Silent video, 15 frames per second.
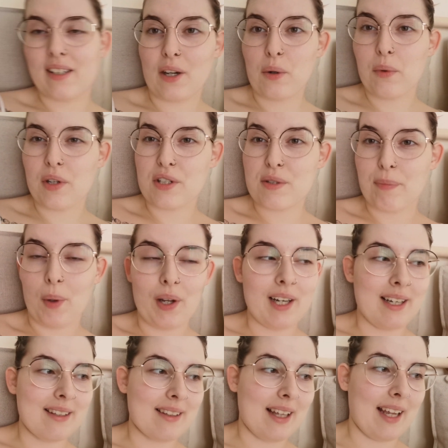don't want to spoil
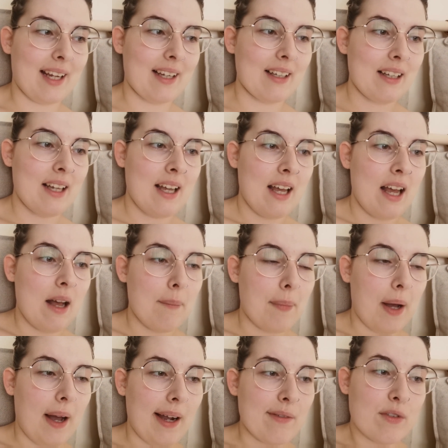anything,
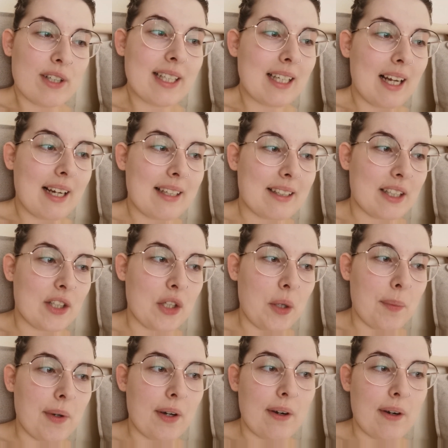but I really like the humour.